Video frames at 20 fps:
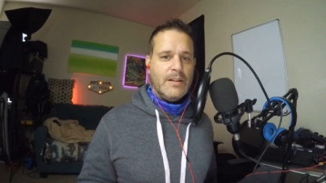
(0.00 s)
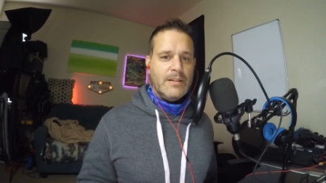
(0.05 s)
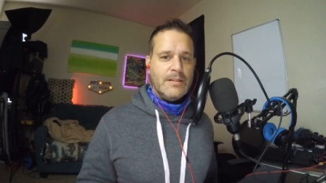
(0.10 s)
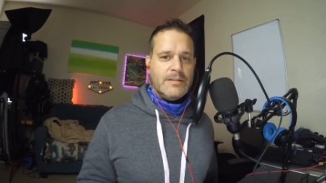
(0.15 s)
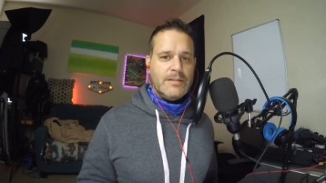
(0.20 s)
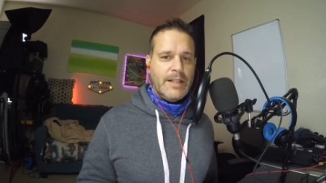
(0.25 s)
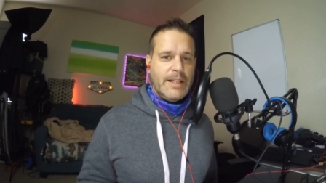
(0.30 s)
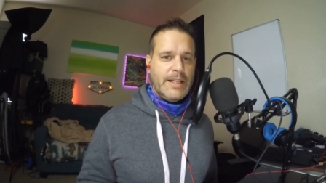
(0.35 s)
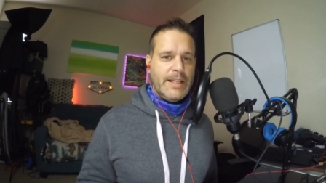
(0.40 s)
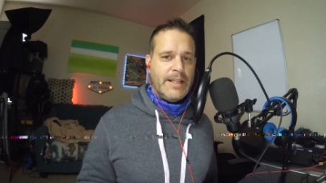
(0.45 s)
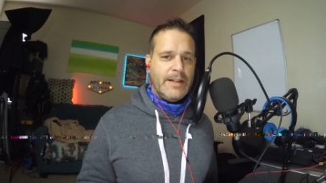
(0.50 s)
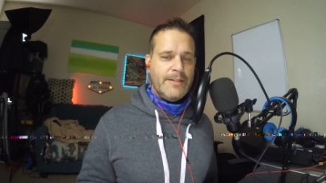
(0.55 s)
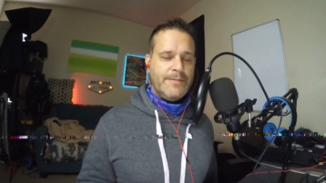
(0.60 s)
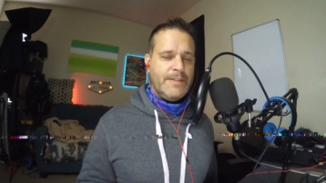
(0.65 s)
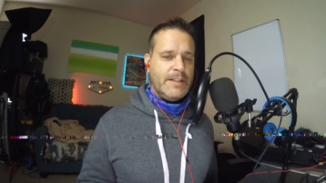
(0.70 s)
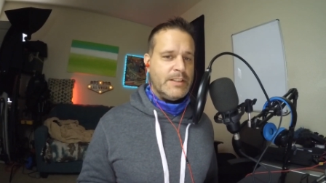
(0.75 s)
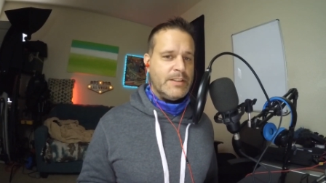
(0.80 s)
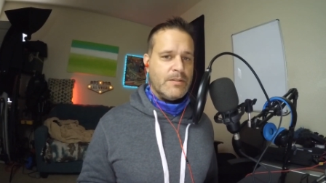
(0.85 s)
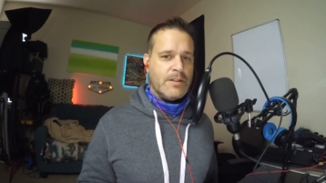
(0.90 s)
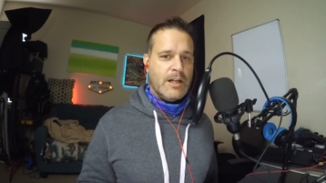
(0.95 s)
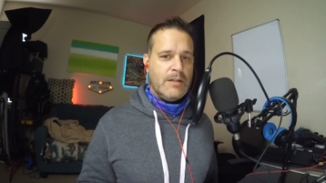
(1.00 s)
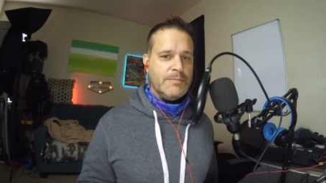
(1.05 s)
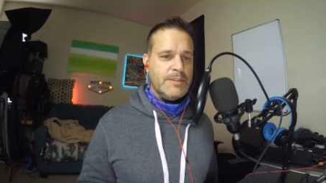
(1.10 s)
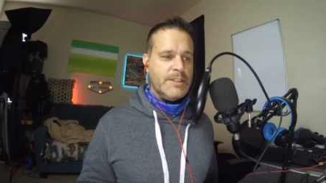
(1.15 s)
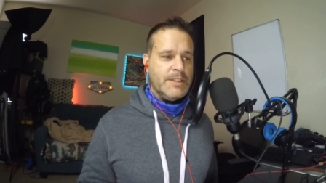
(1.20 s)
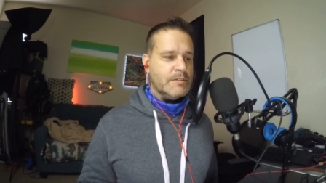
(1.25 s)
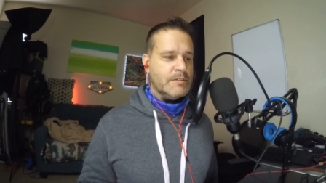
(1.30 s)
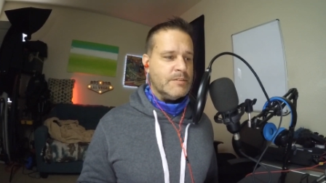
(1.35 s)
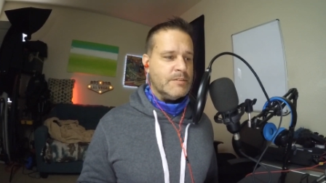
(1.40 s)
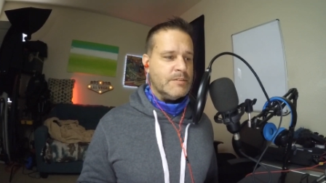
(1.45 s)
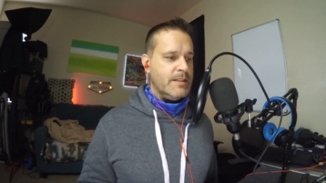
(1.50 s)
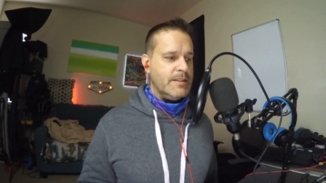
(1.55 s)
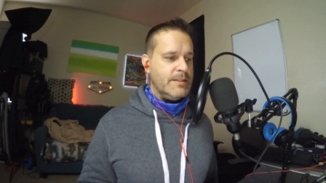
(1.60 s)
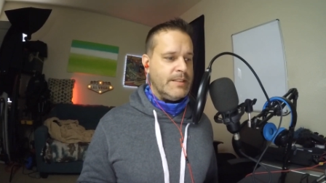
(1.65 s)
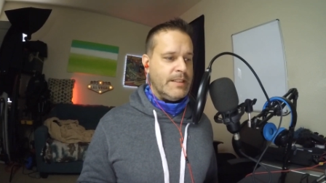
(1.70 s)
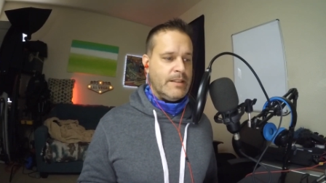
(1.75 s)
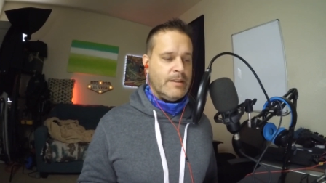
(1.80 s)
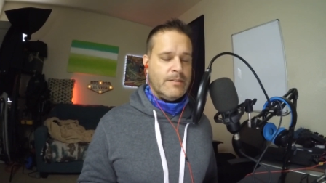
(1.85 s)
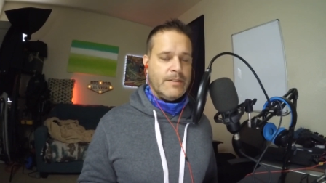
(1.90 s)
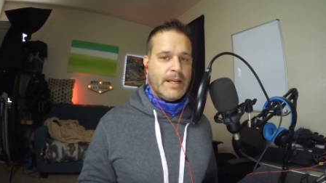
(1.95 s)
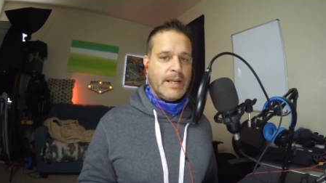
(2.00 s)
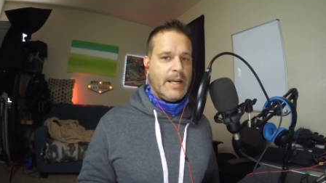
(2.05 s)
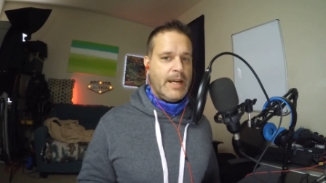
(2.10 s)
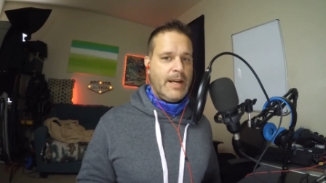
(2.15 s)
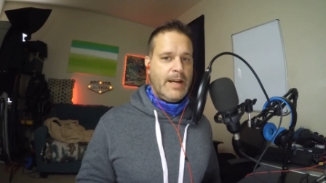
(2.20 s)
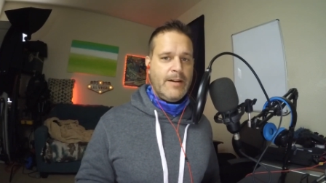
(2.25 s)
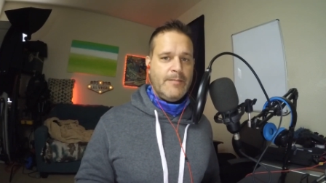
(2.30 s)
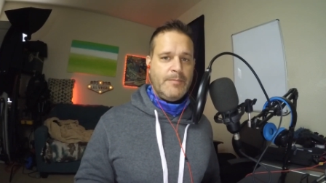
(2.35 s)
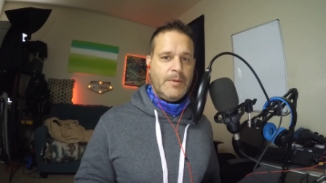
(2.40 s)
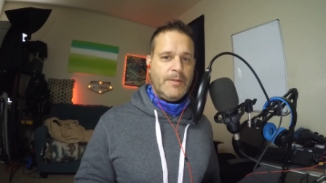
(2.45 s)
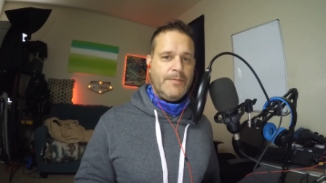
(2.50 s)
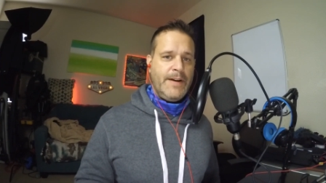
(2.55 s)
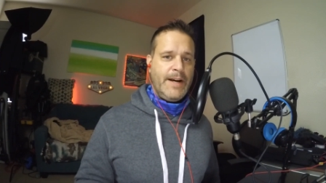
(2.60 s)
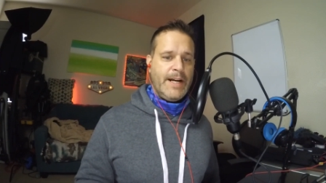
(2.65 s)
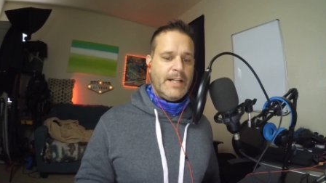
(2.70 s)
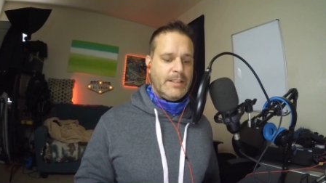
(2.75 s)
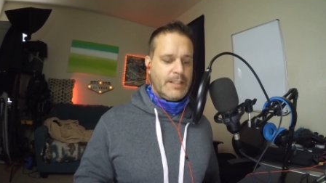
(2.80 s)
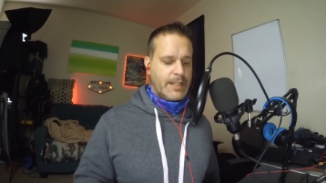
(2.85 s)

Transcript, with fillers: city official comes in and says, you know, you can't have buffets.